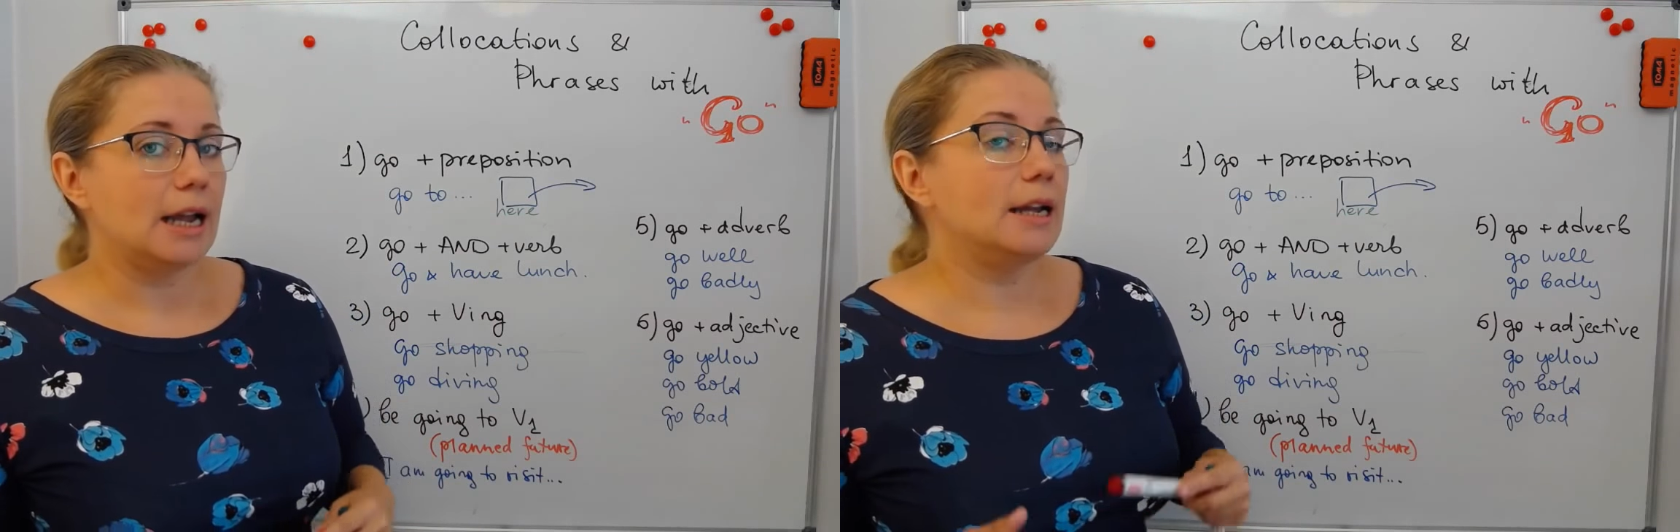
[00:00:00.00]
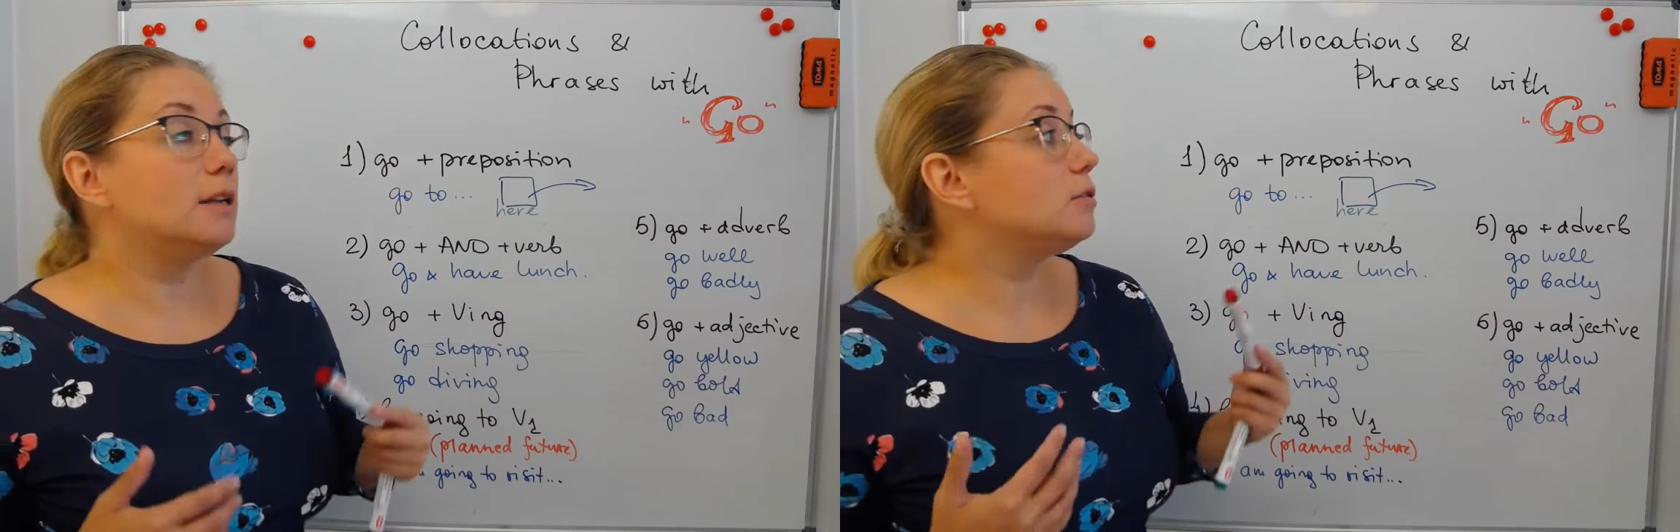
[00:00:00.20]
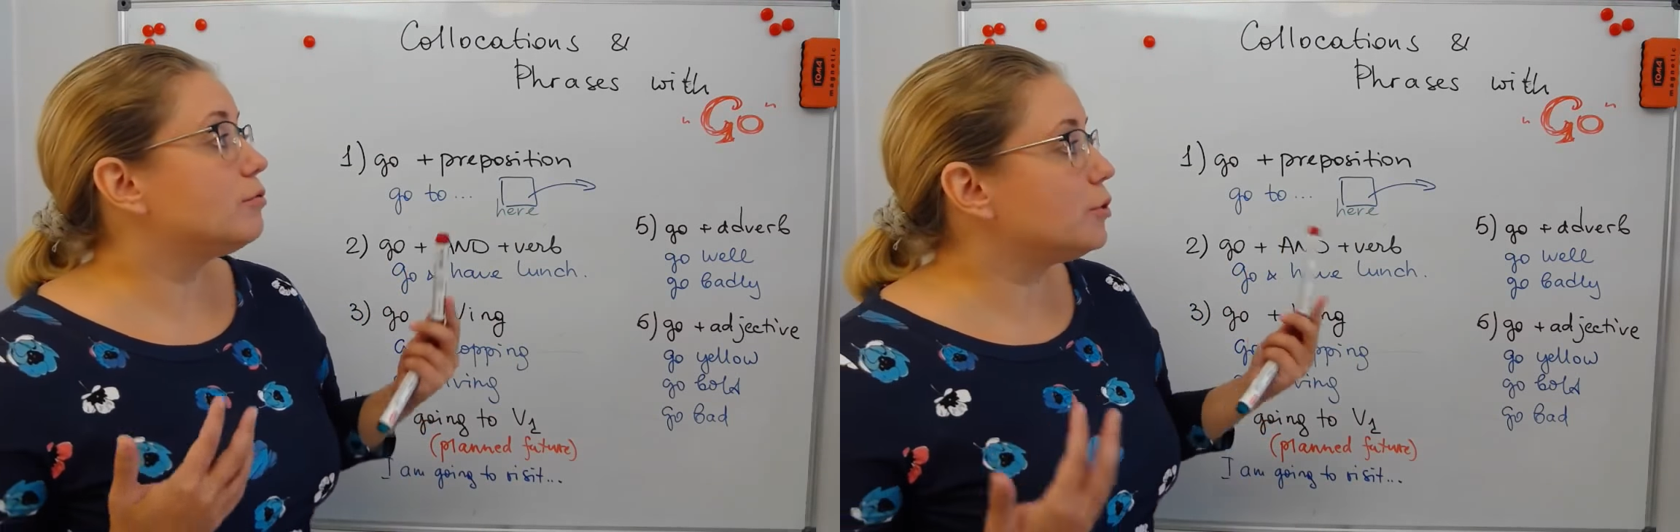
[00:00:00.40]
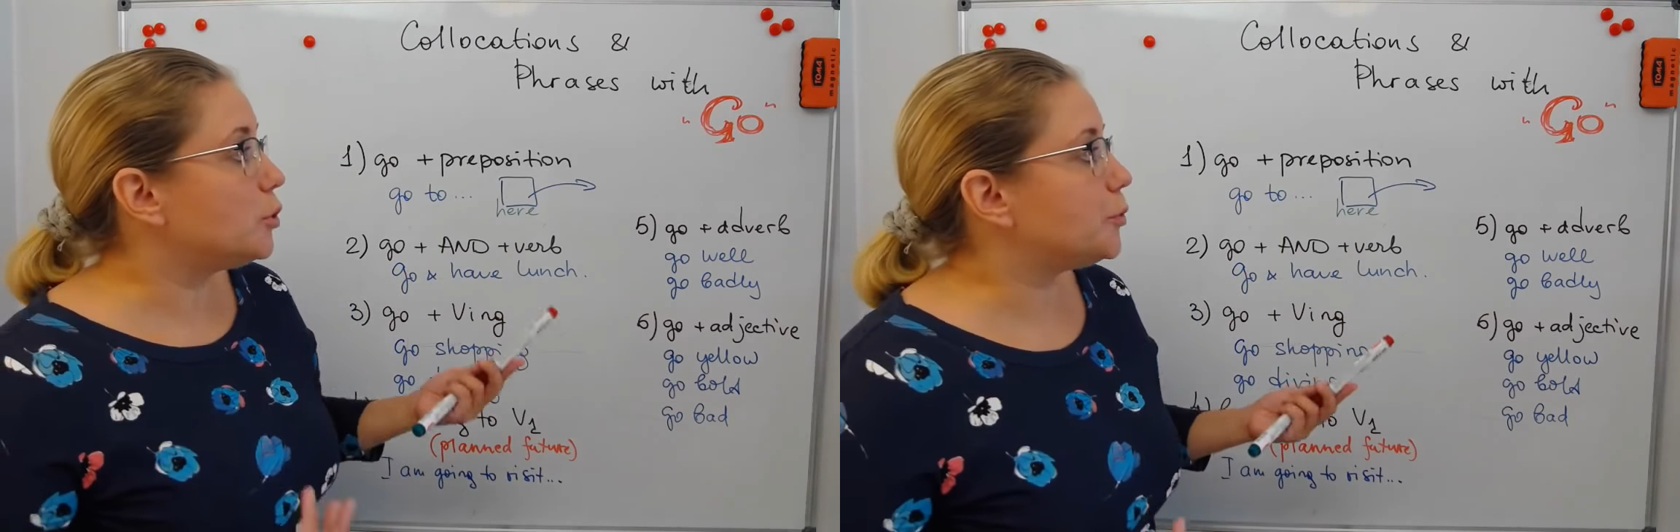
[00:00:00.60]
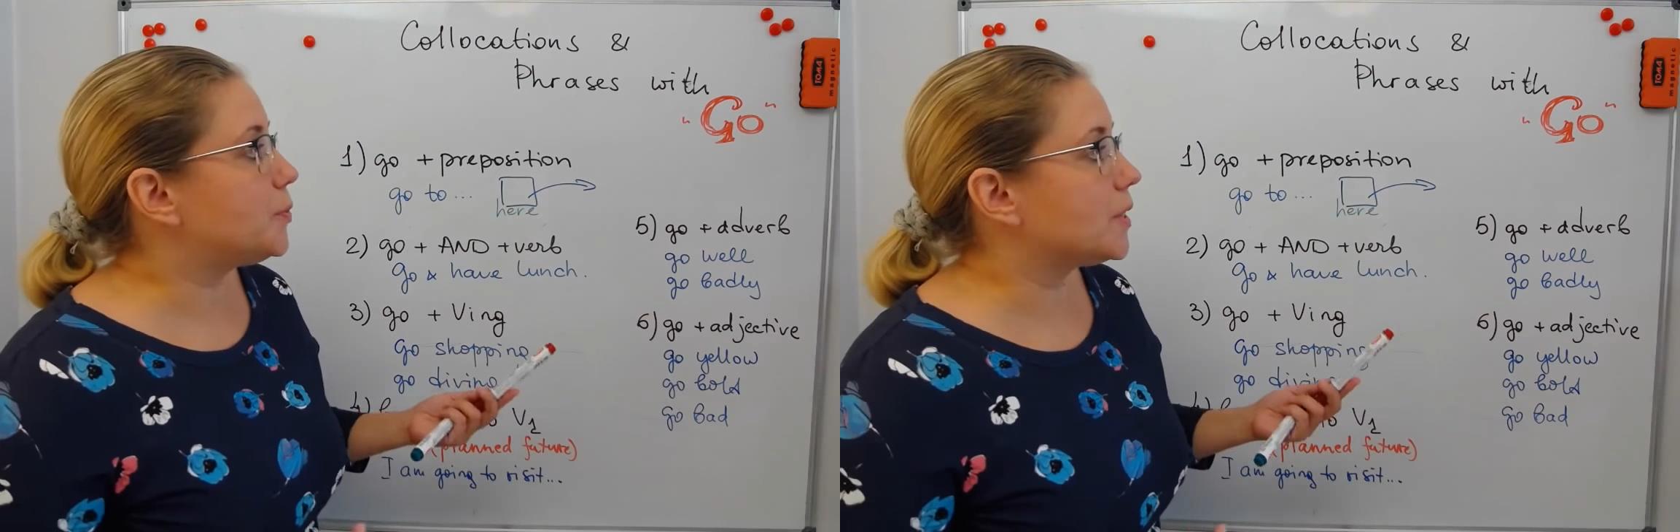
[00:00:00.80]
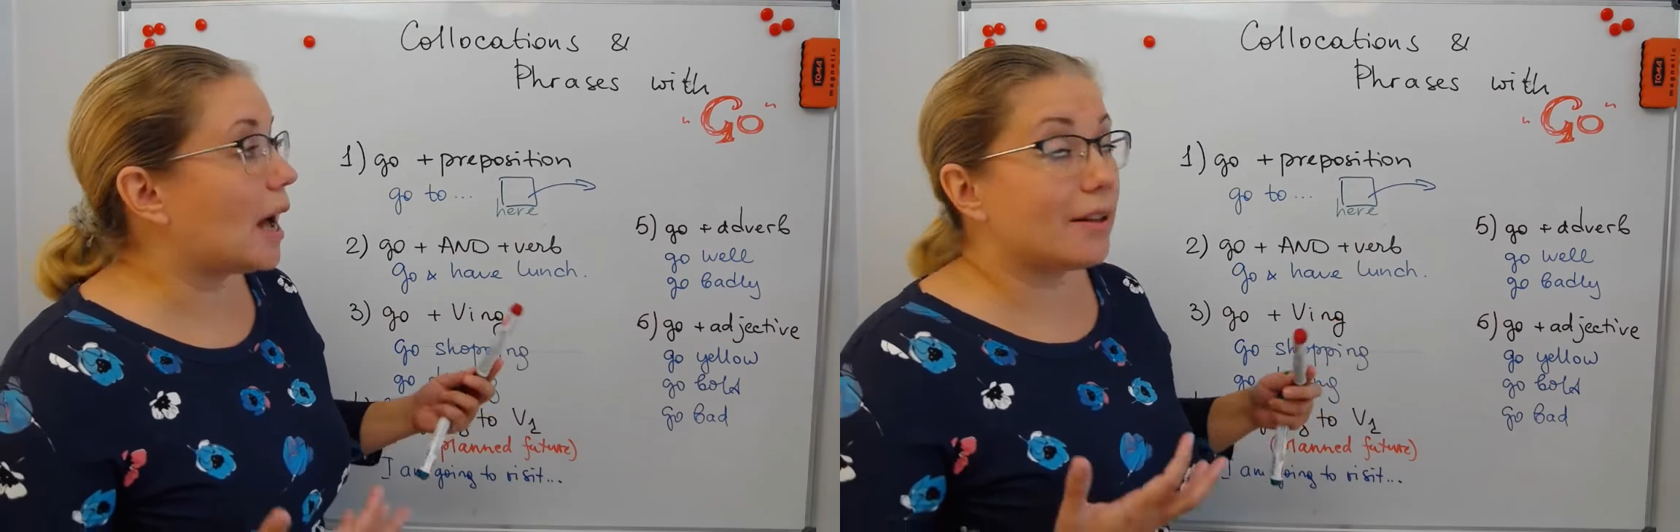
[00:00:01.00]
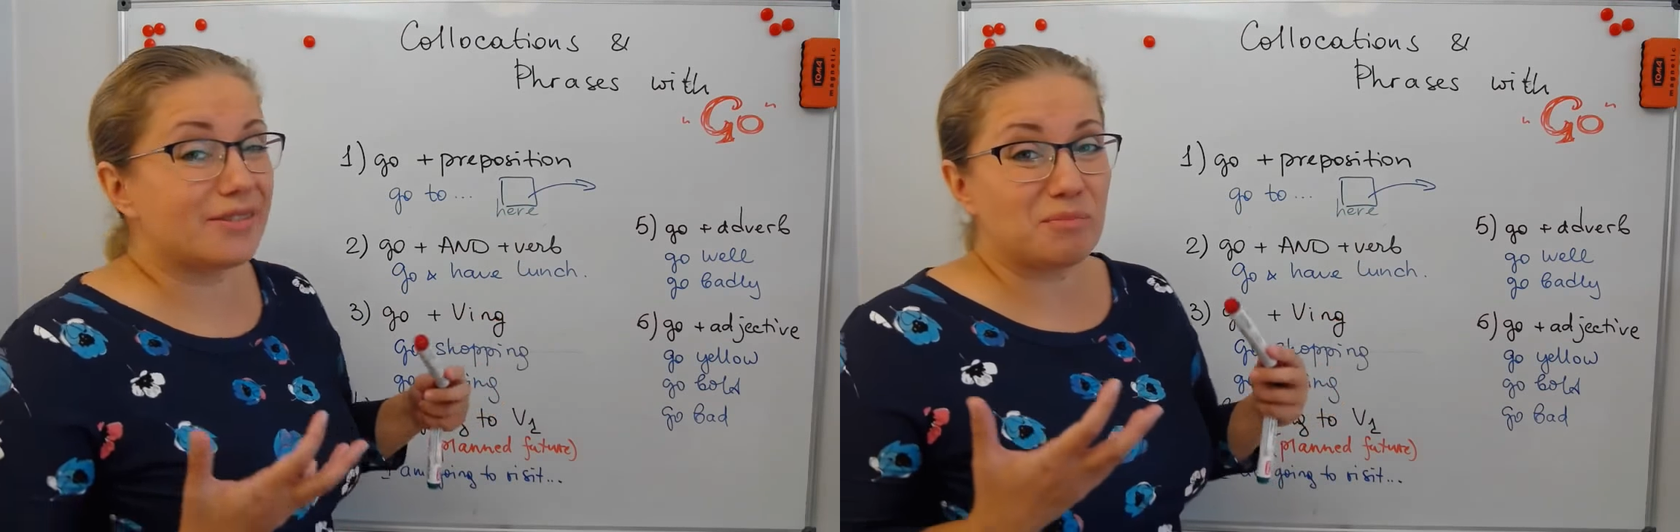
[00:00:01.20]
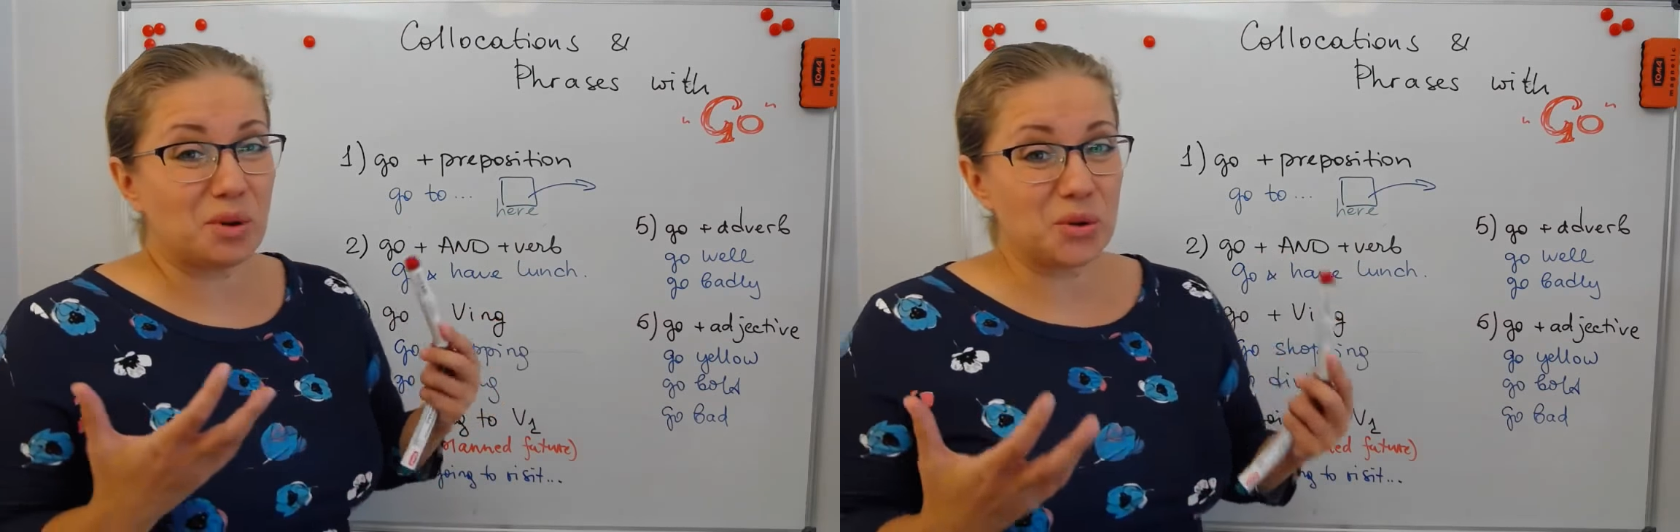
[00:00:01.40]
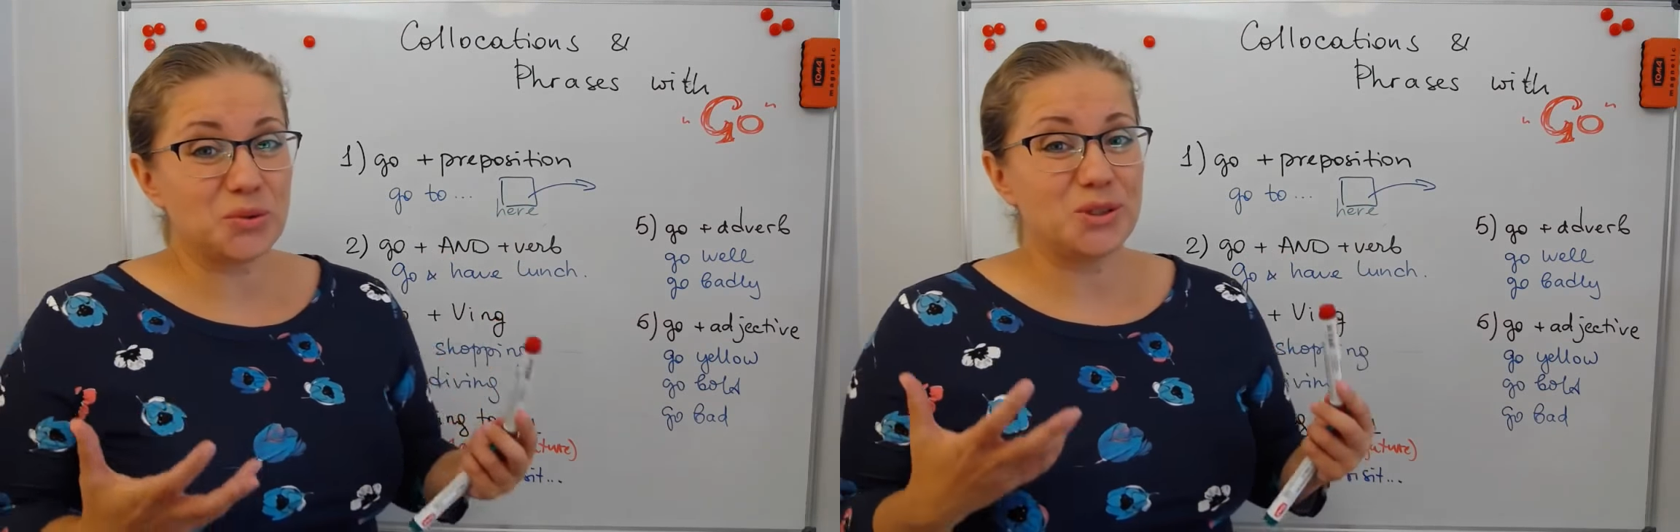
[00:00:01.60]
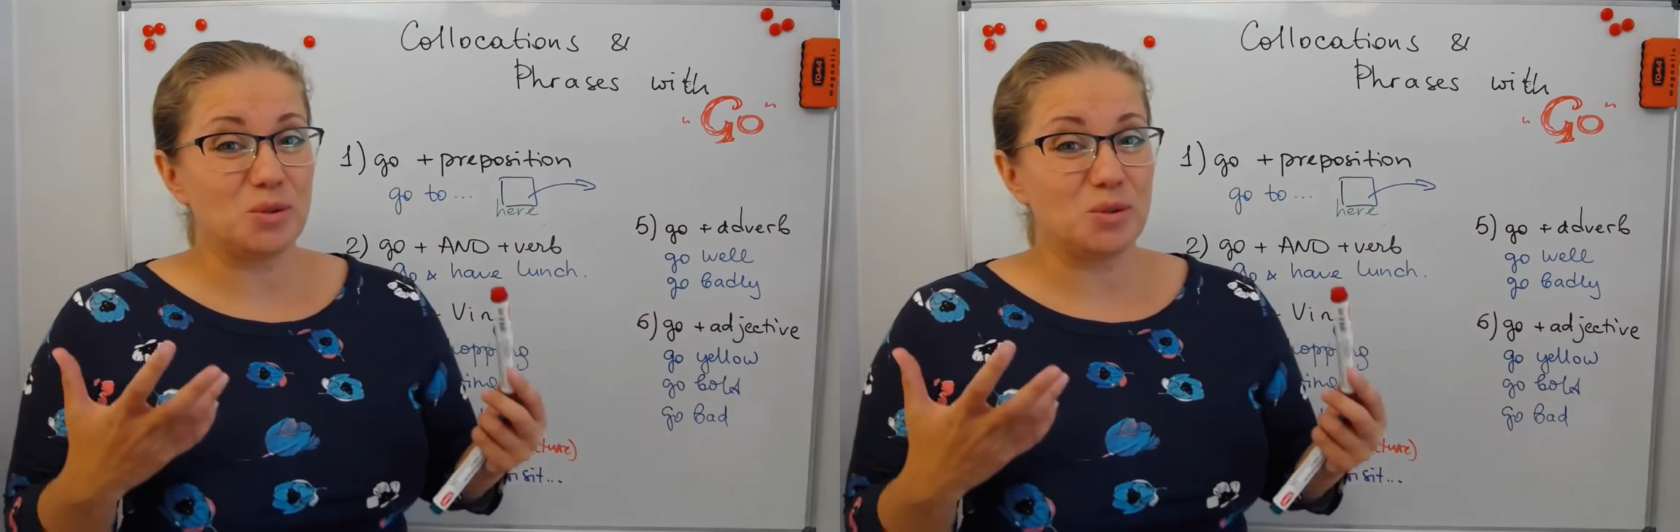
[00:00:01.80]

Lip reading: And verbs are the most